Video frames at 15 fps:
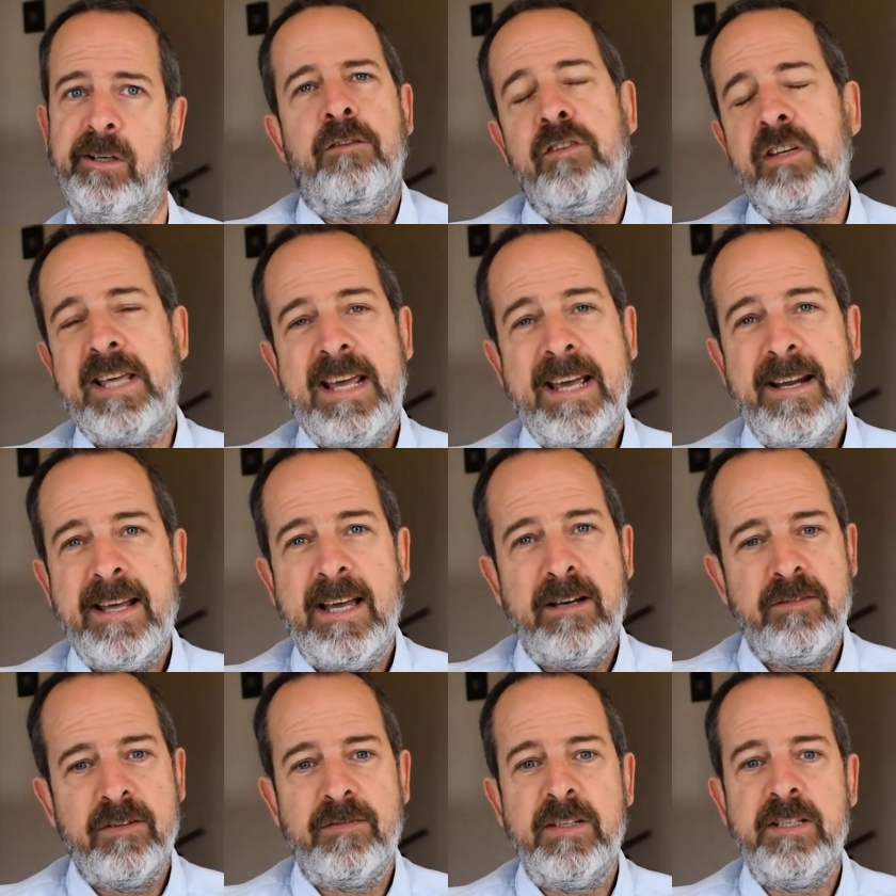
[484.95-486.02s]
If you can't have
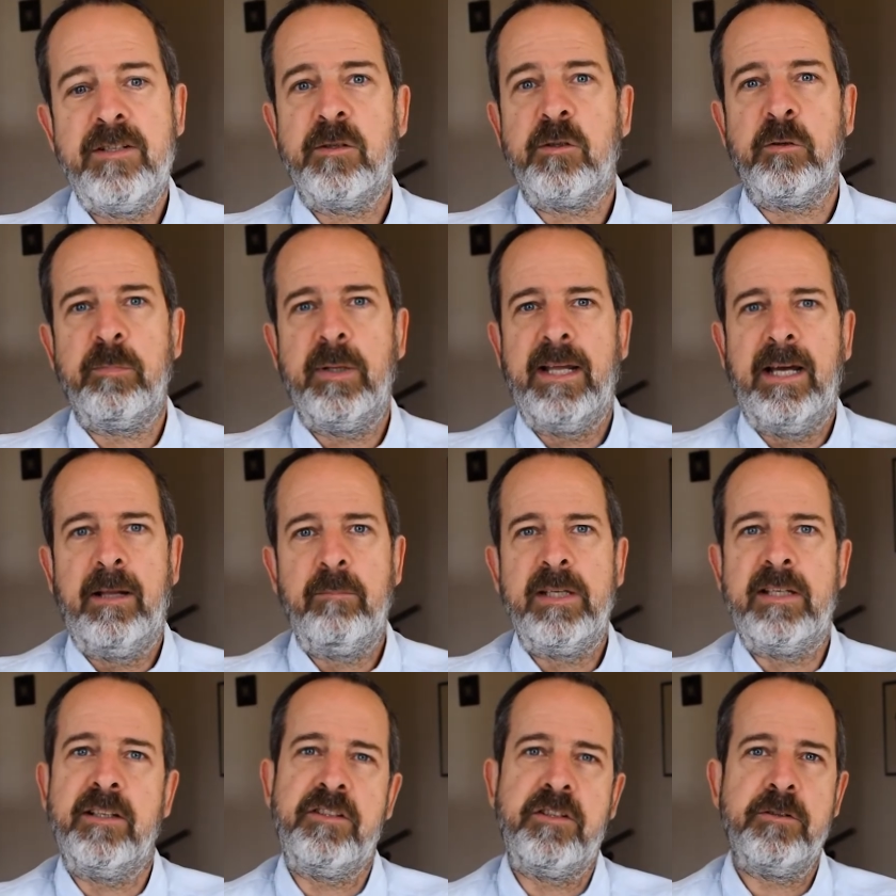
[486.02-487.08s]
a physical plan
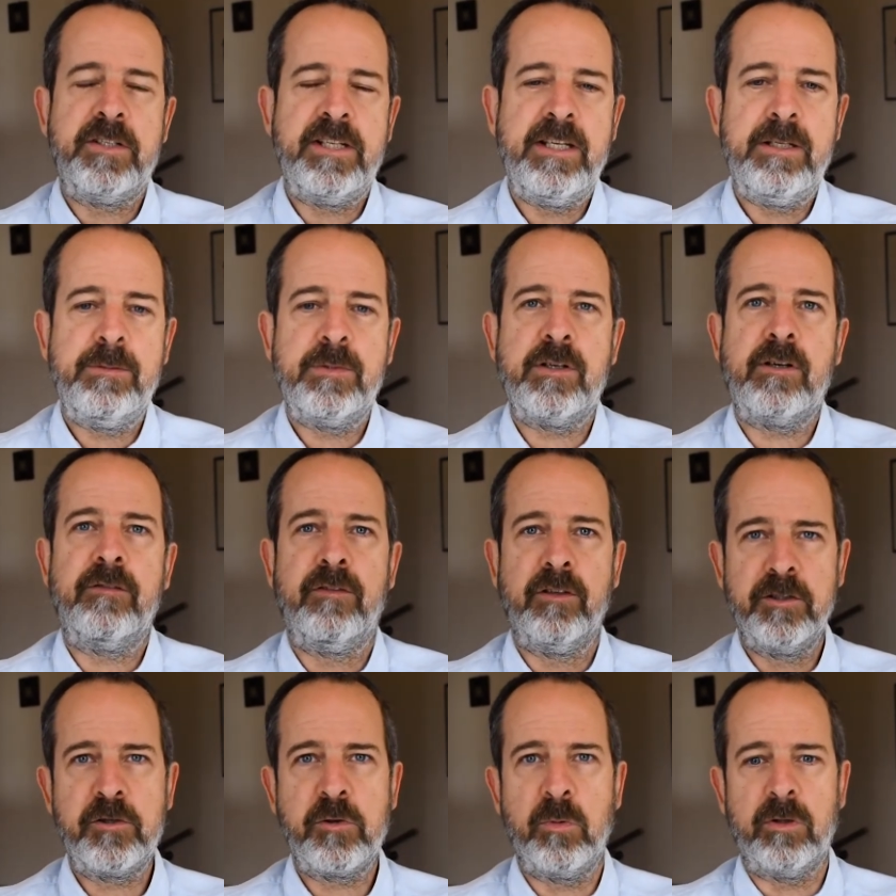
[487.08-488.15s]
because your teams are
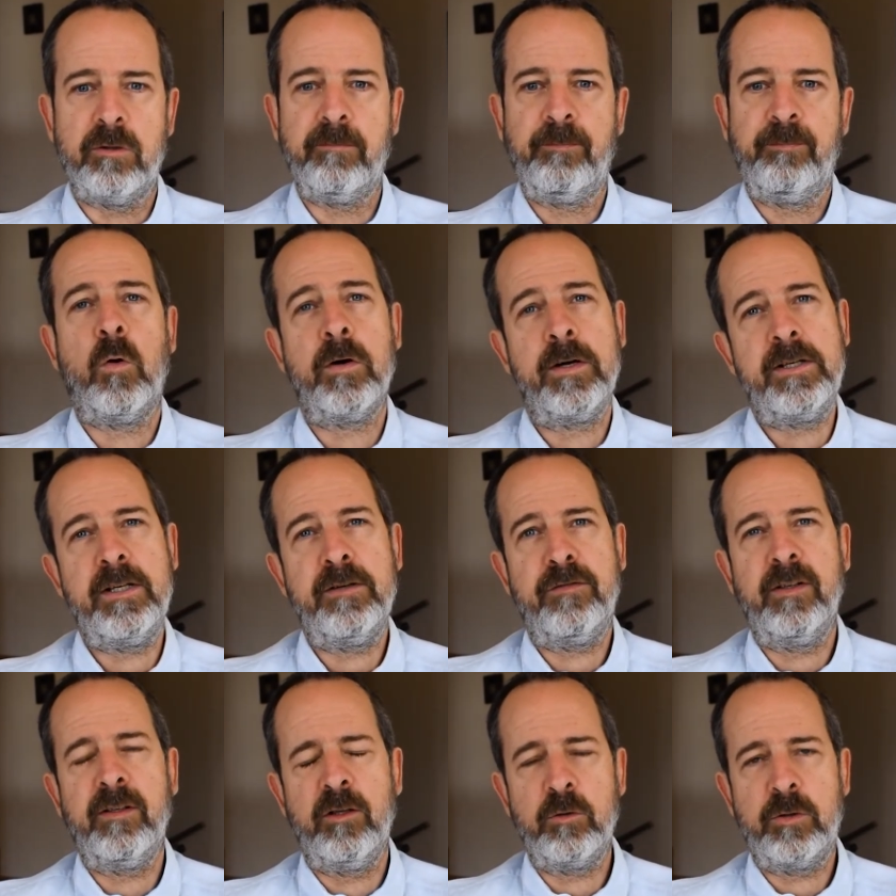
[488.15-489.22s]
virtual or in
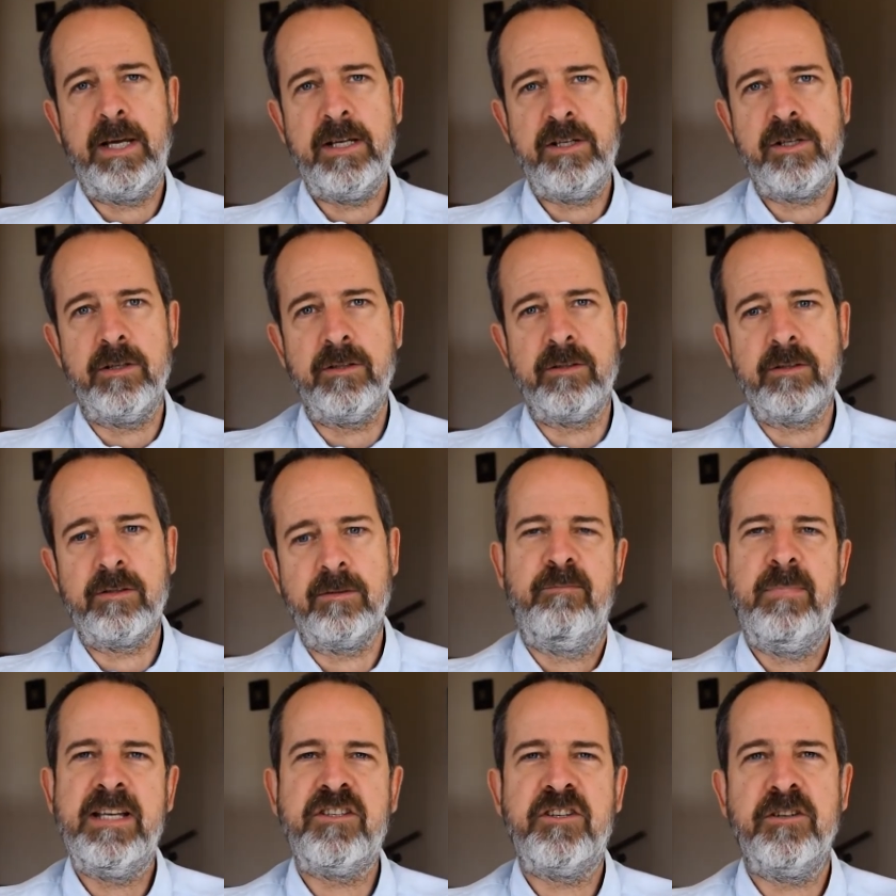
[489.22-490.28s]
different locations,
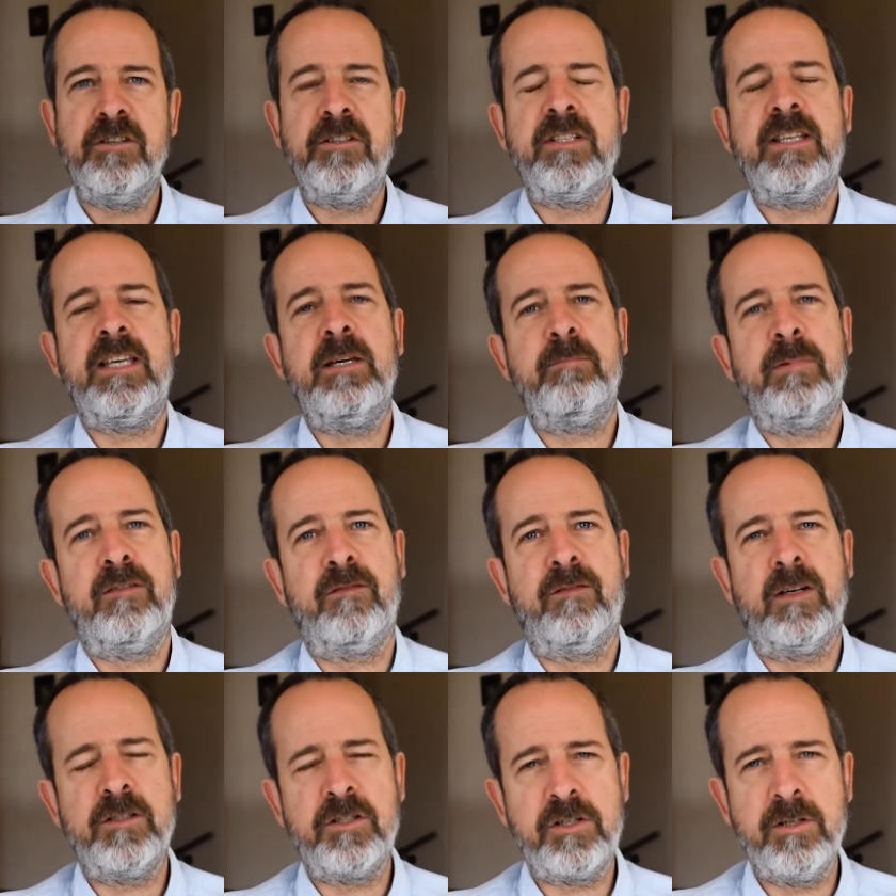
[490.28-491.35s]
make sure to keep it
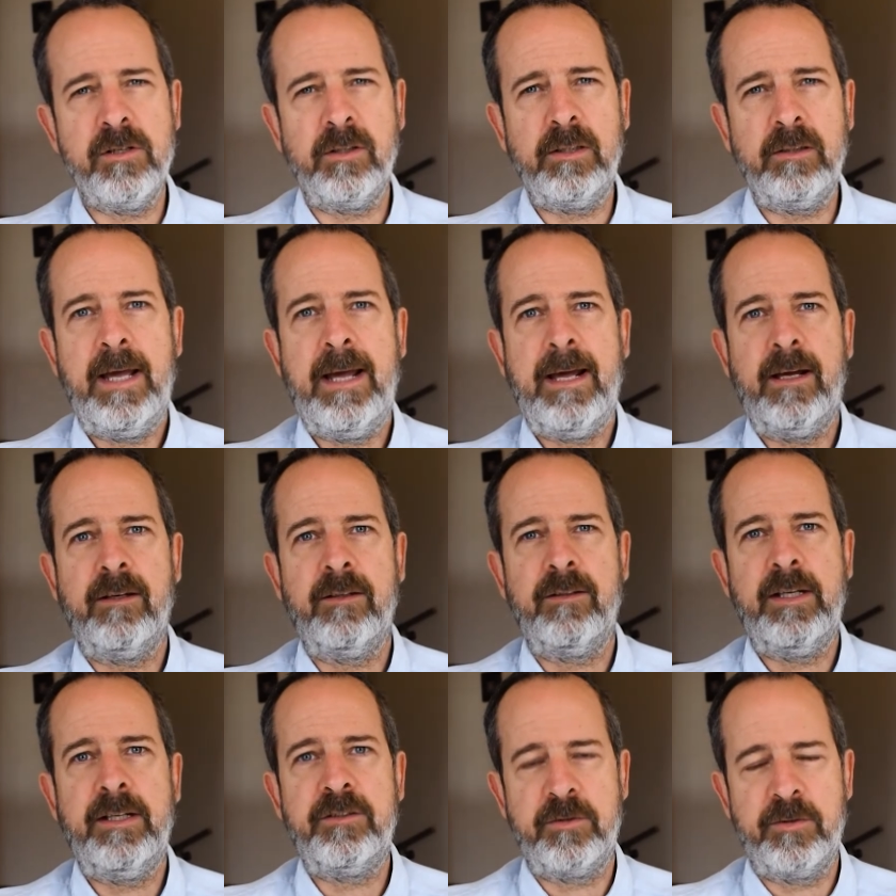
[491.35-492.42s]
functional and
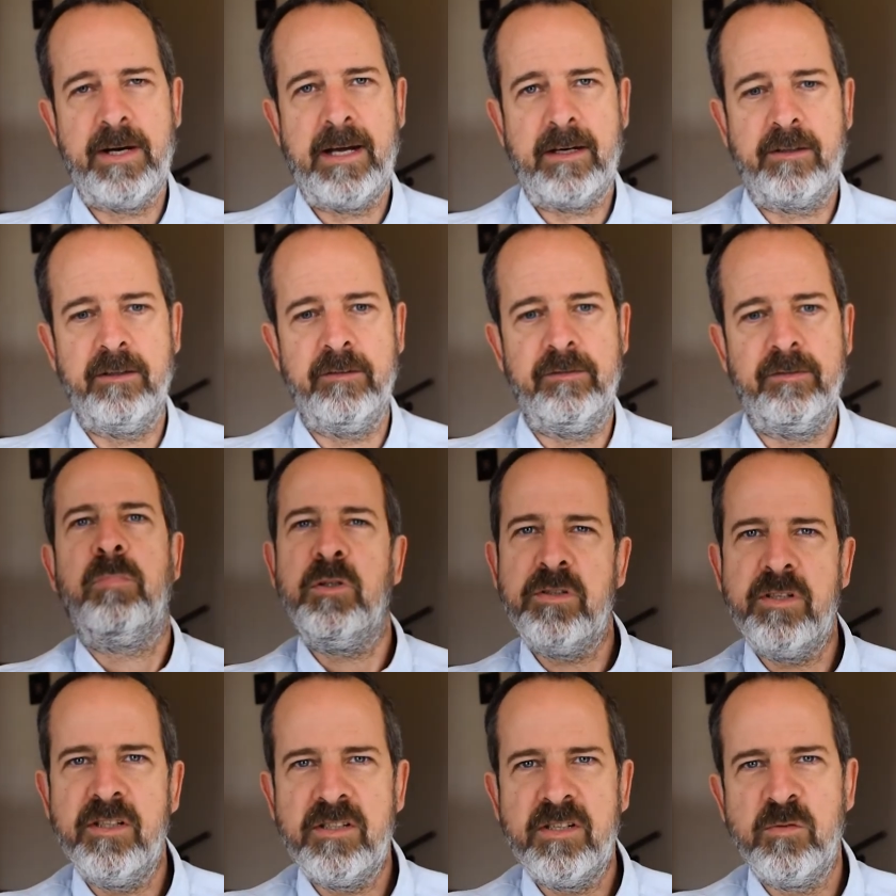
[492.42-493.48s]
interactive.
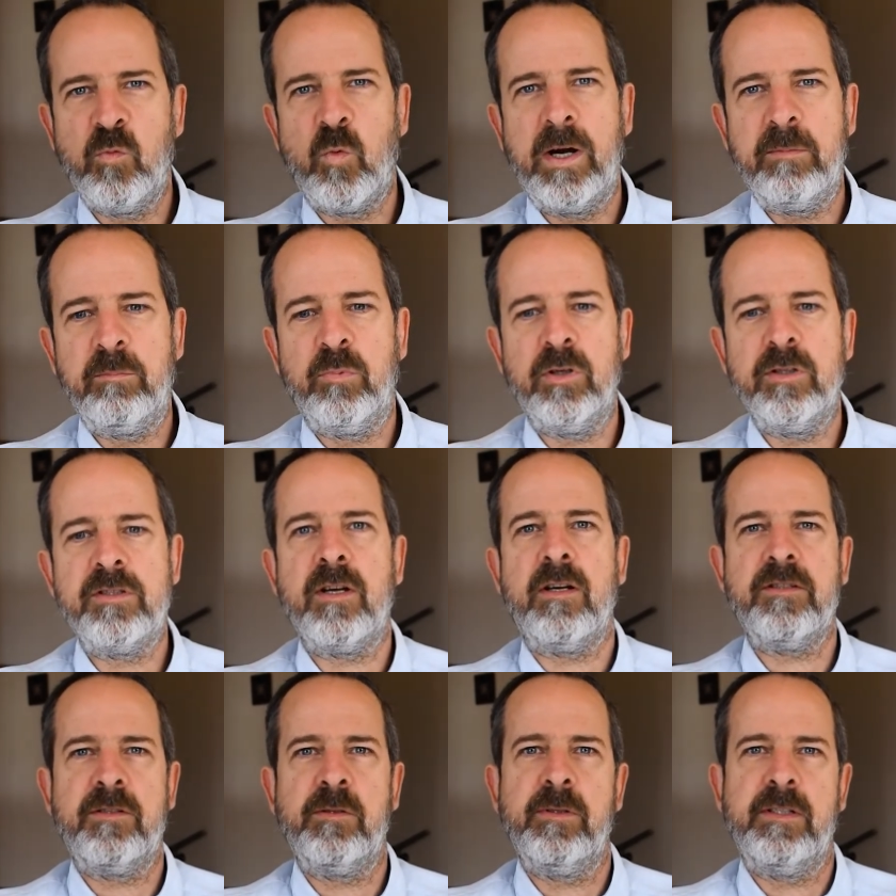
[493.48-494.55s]
Post-its and whiteboards
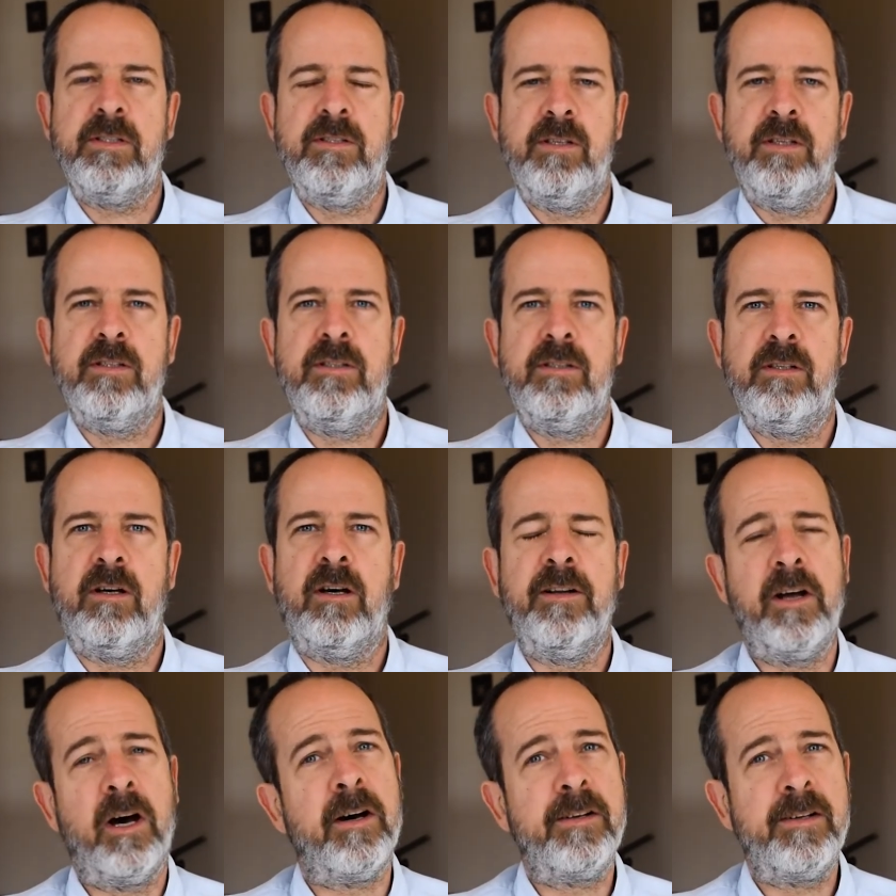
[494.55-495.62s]
also exist on
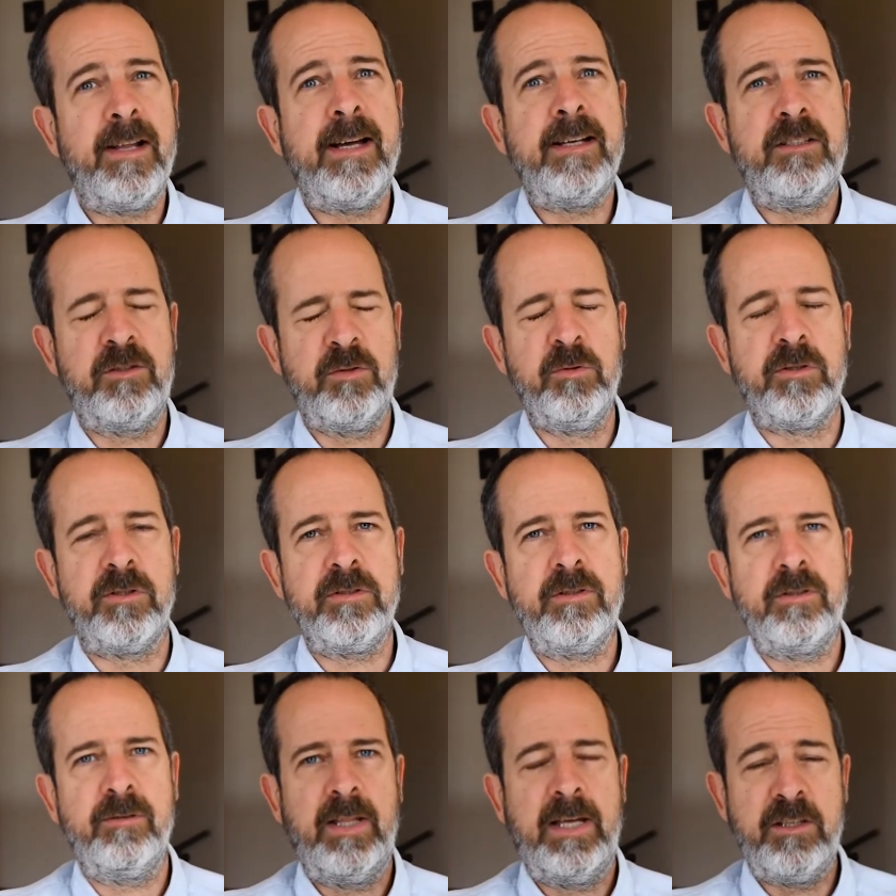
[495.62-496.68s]
online
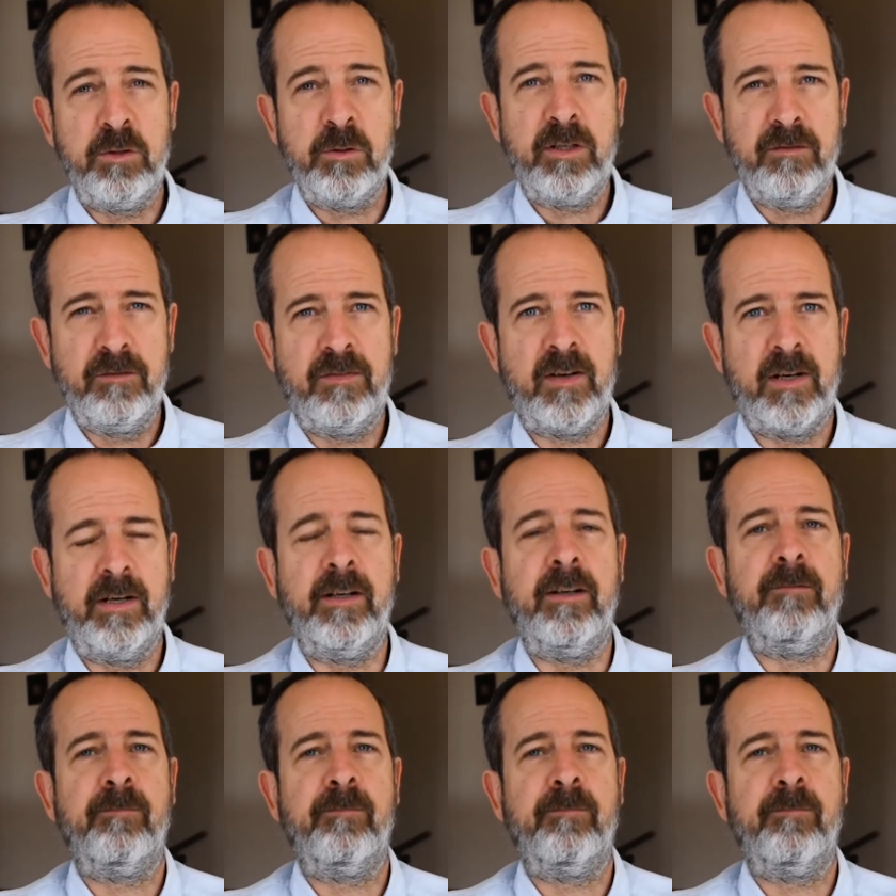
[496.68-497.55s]
tools that you can find.